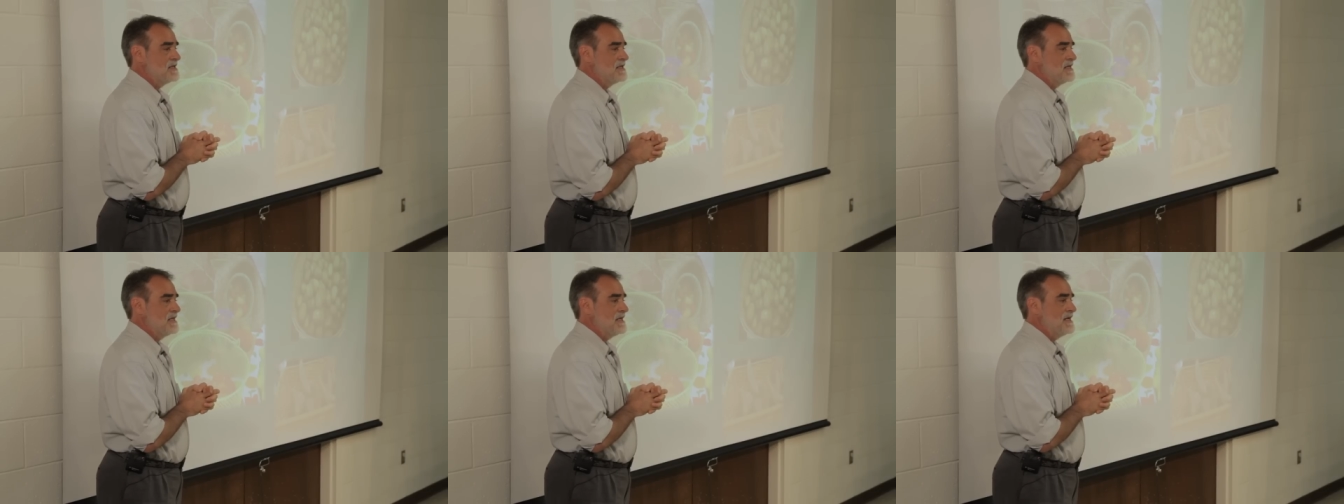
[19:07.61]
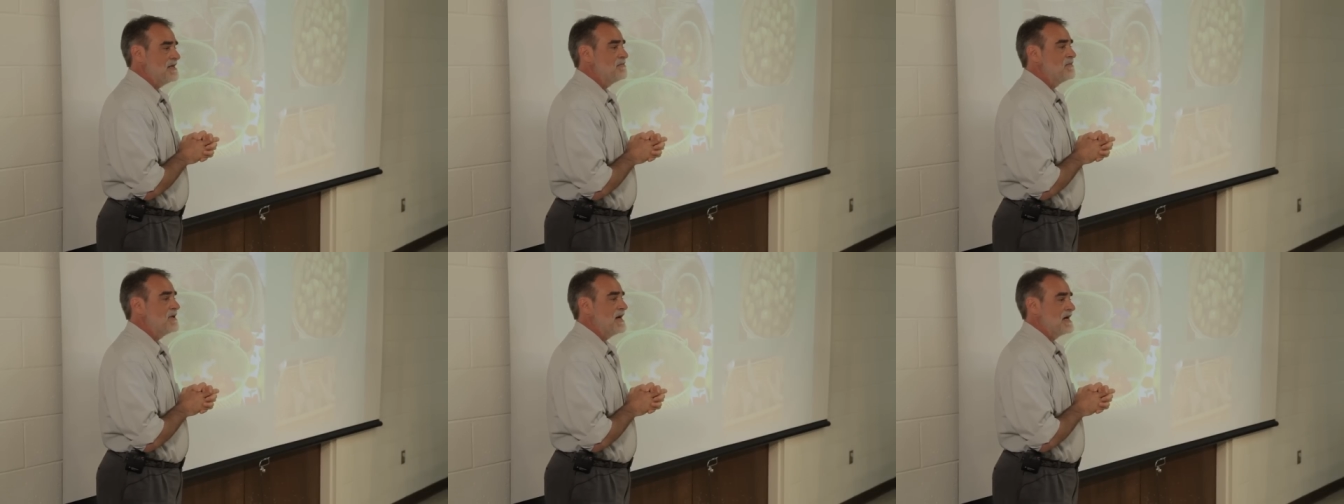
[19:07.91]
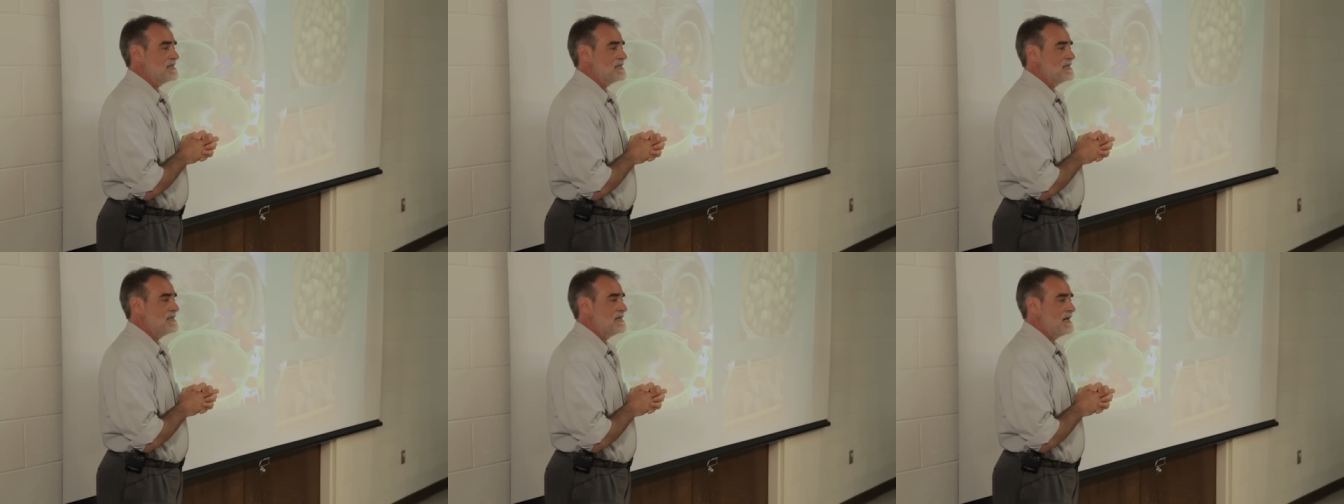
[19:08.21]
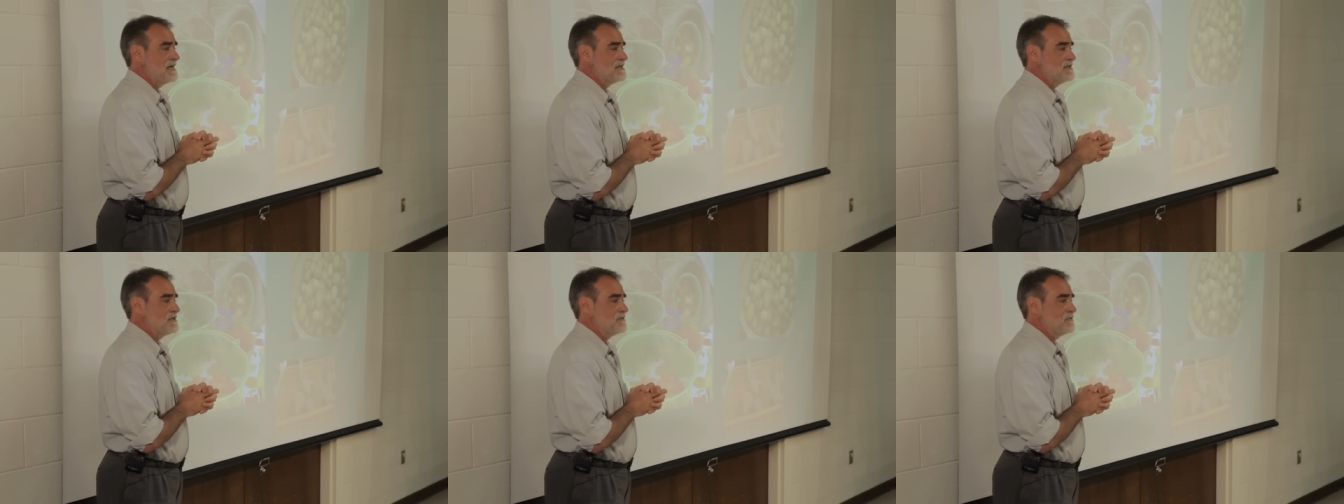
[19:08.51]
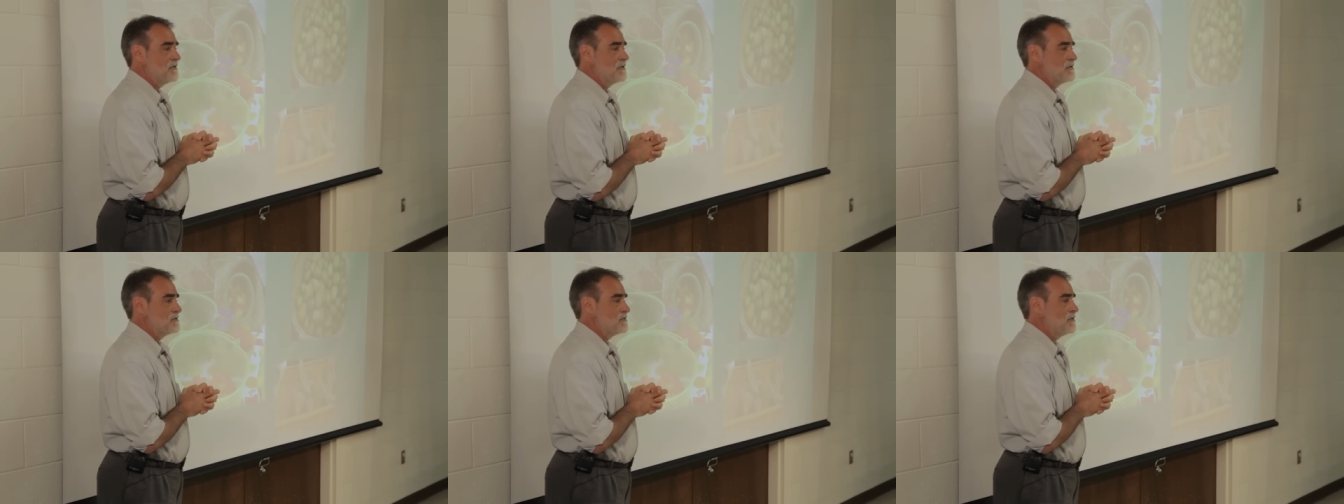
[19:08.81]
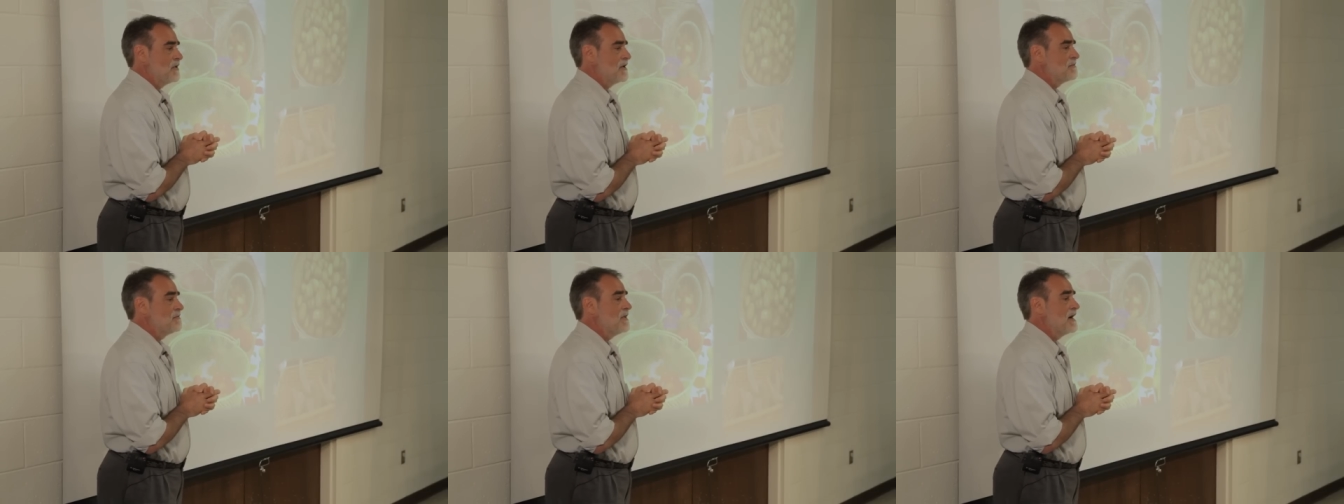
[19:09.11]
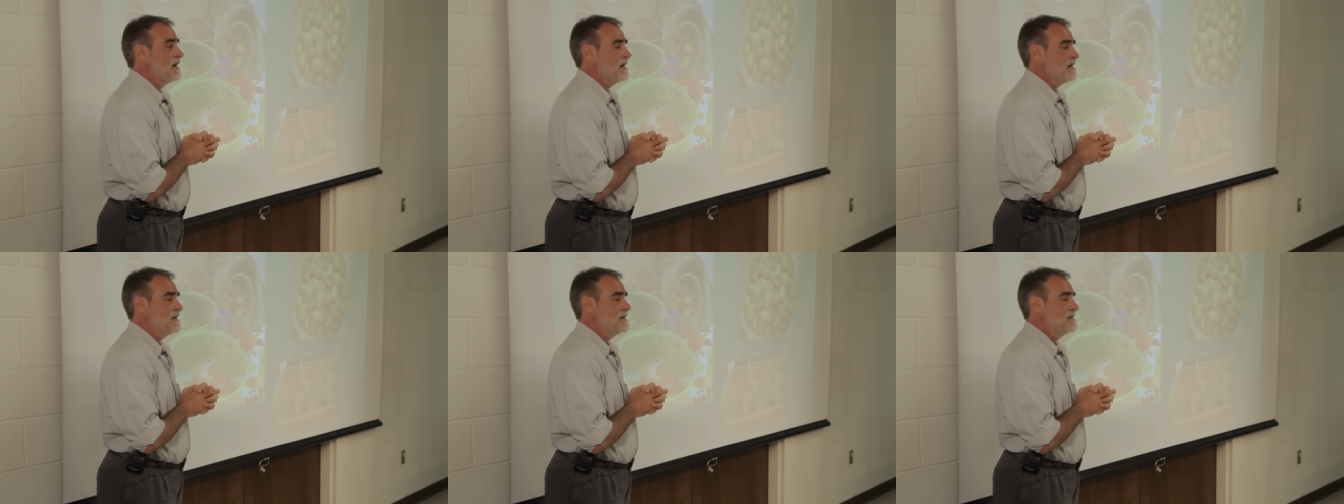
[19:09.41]
in, the impact that it has as folks walk
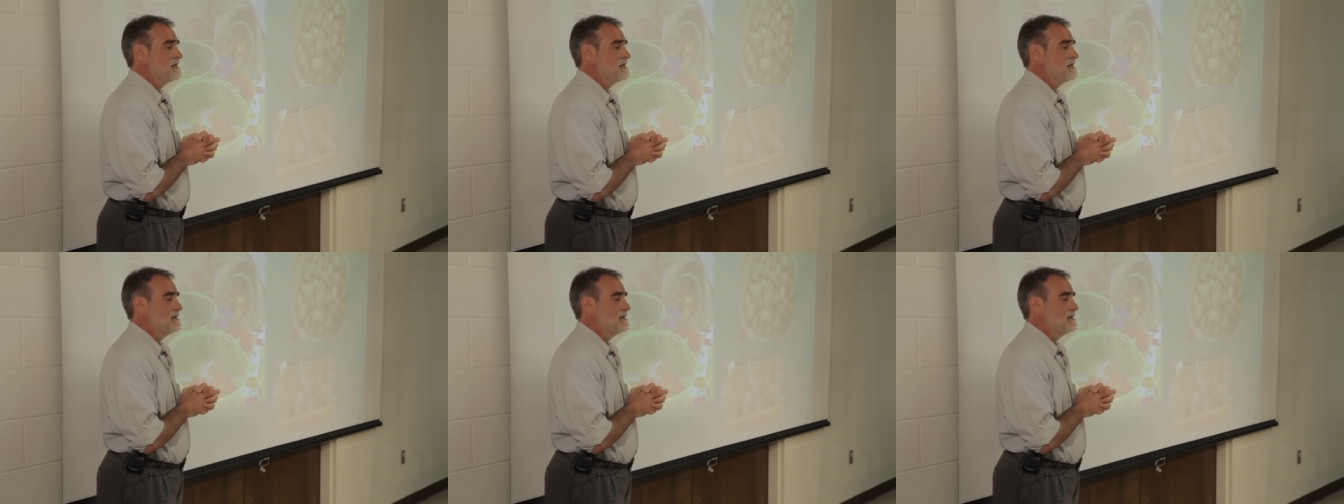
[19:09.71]
by.